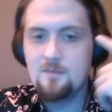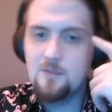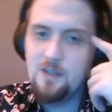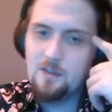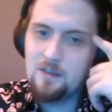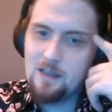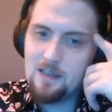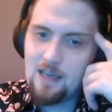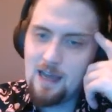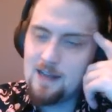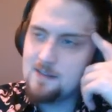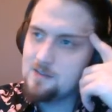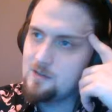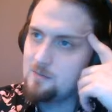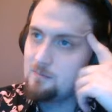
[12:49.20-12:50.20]
do you think
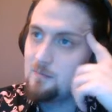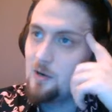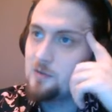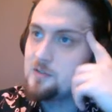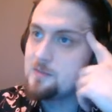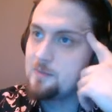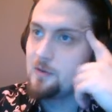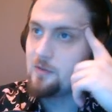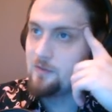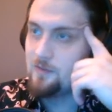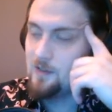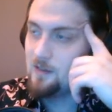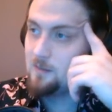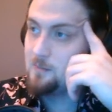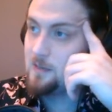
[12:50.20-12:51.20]
cats are most
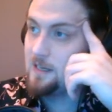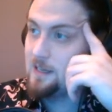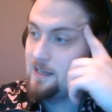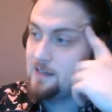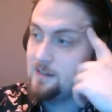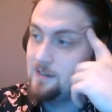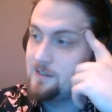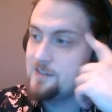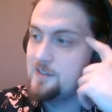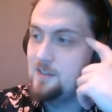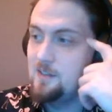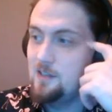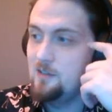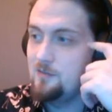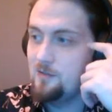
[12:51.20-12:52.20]
motivated by? A
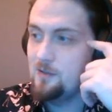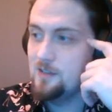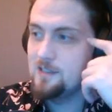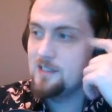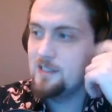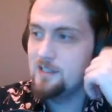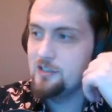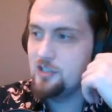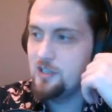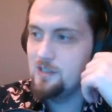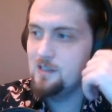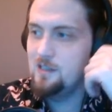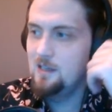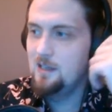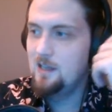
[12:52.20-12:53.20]
constant need for
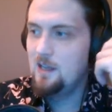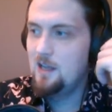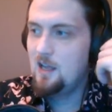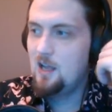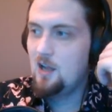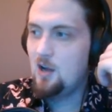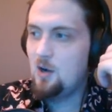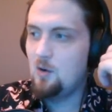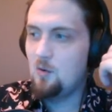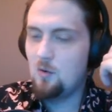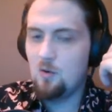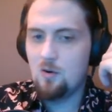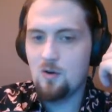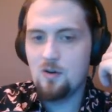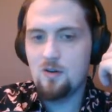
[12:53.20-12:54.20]
attention
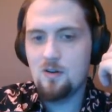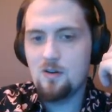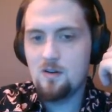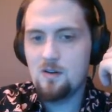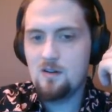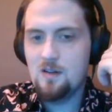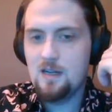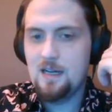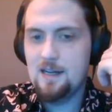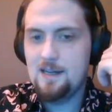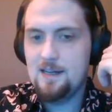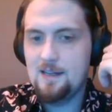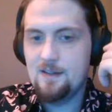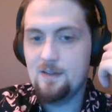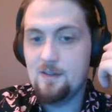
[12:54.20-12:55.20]
or
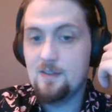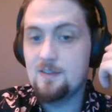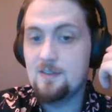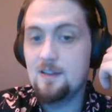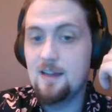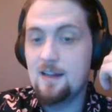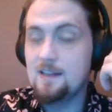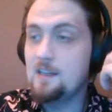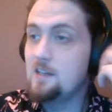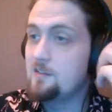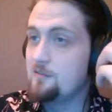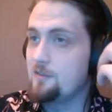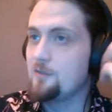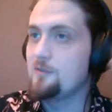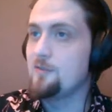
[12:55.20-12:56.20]
a need
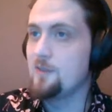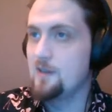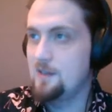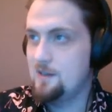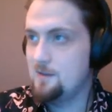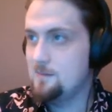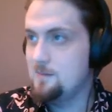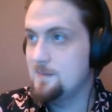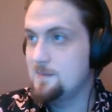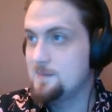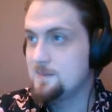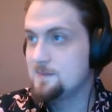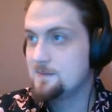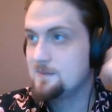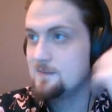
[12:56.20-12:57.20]
for freedom?
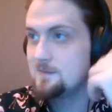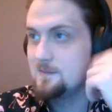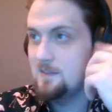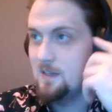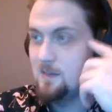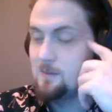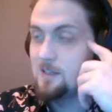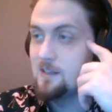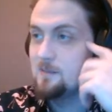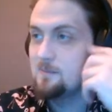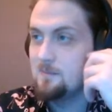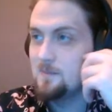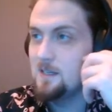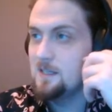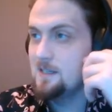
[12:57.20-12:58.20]
I
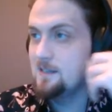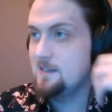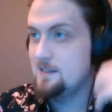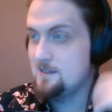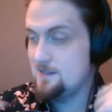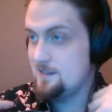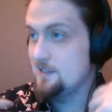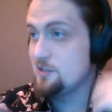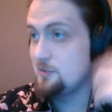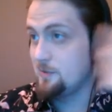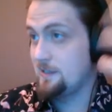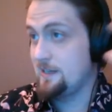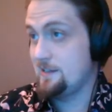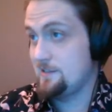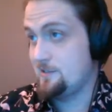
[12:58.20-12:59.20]
mean, my
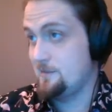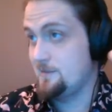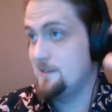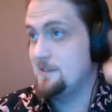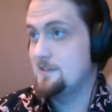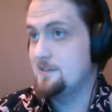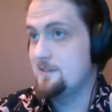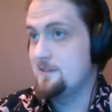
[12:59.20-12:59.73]
instinctual answer is